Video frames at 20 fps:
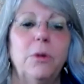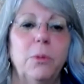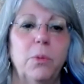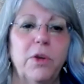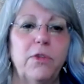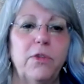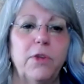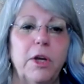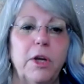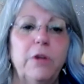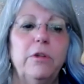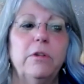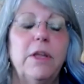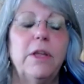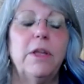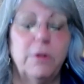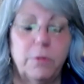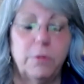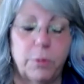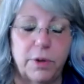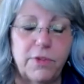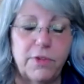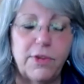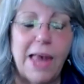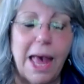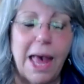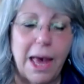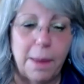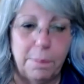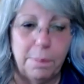underneath of what's
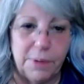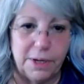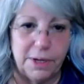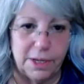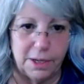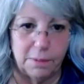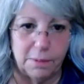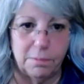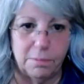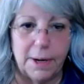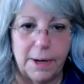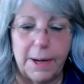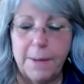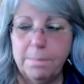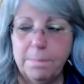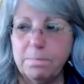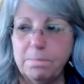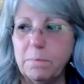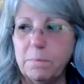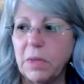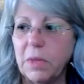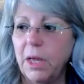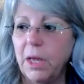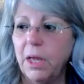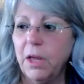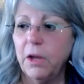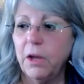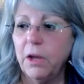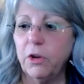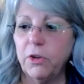happening, right?
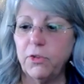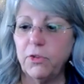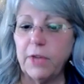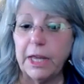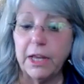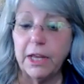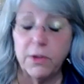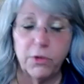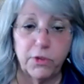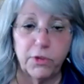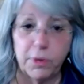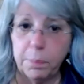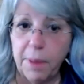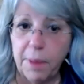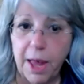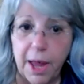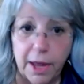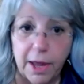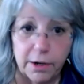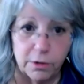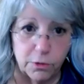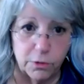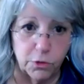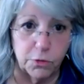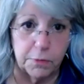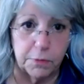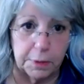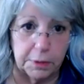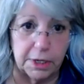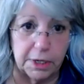Because I can see
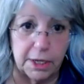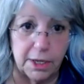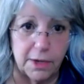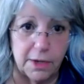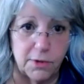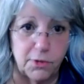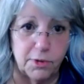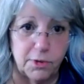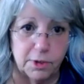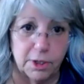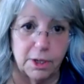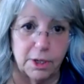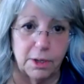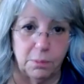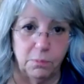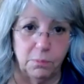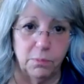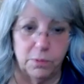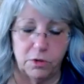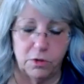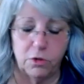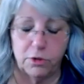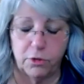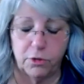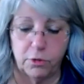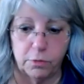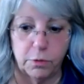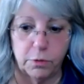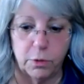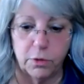patterns very easily, which
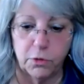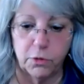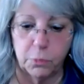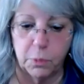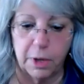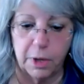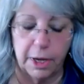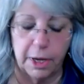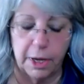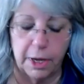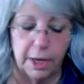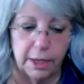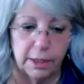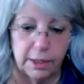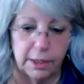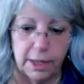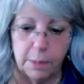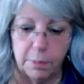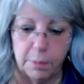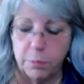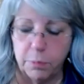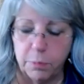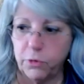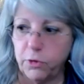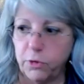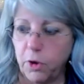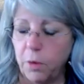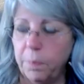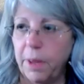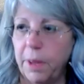is, of course, why I came up with
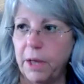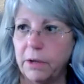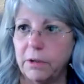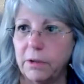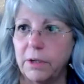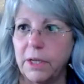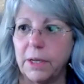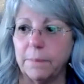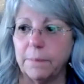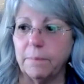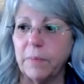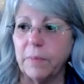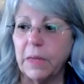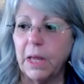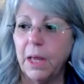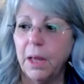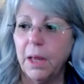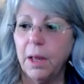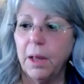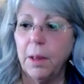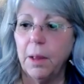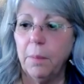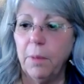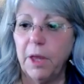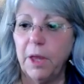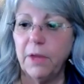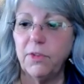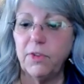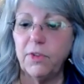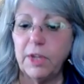soul patterning.
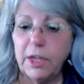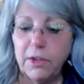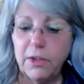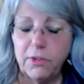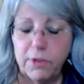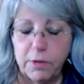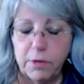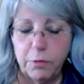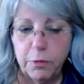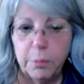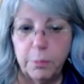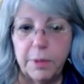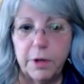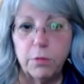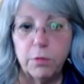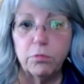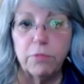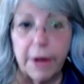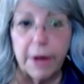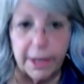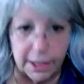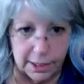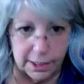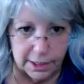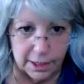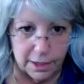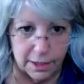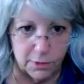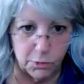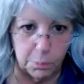It's easy for me to
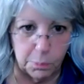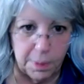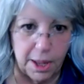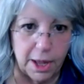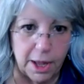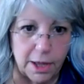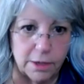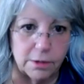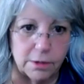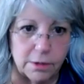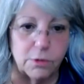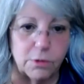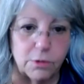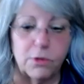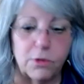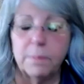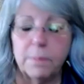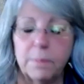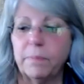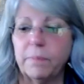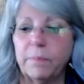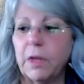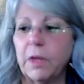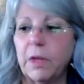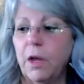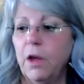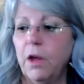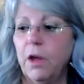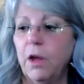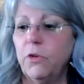recognize patterns.
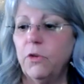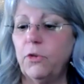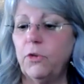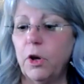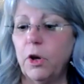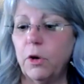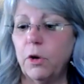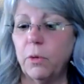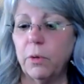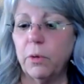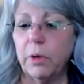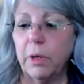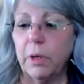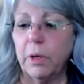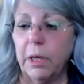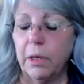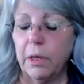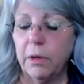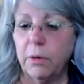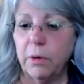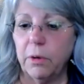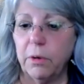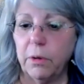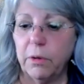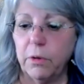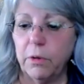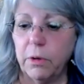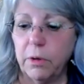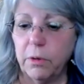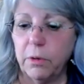So
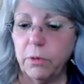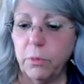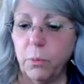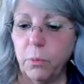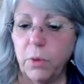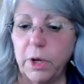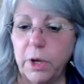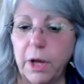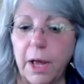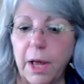what I